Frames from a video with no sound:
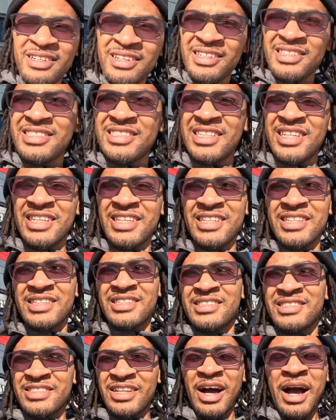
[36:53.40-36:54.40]
let's see
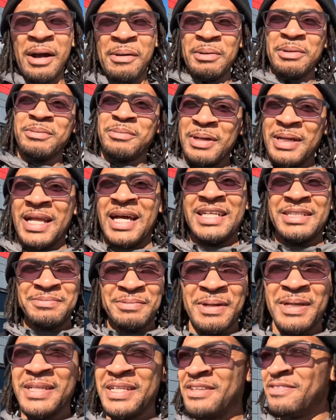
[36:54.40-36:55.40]
now how much money i
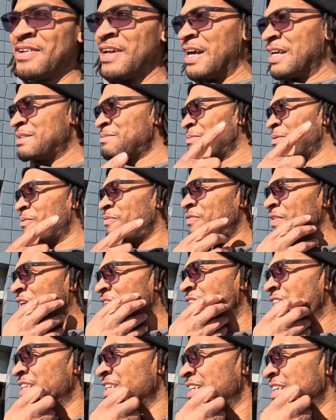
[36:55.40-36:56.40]
spent in this video i spent
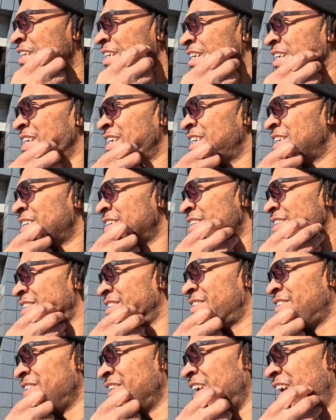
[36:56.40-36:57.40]
fifty
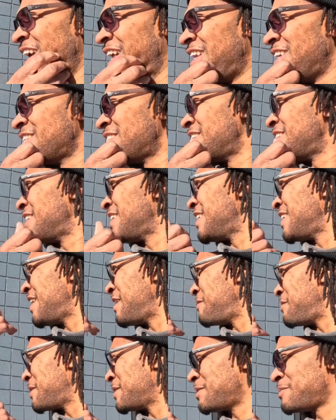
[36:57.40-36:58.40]
three dollars and then
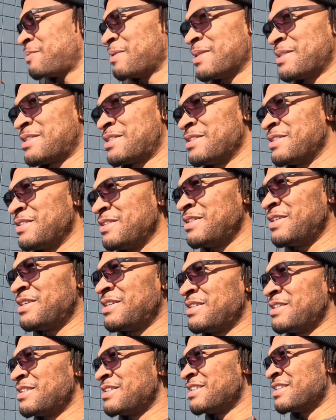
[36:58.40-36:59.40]
i'm about to spend two
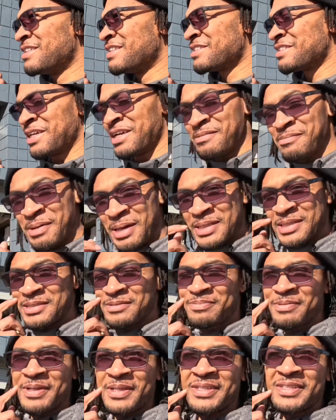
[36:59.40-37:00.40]
so i'm about to
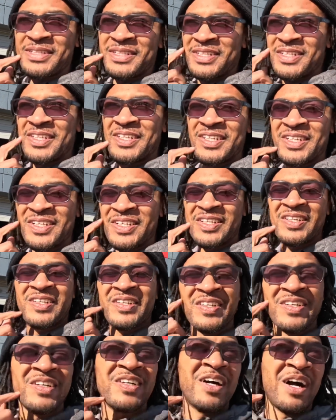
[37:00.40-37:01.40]
spend
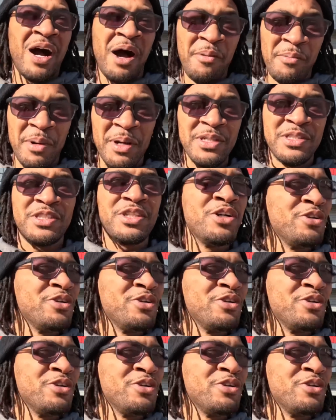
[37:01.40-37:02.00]
almost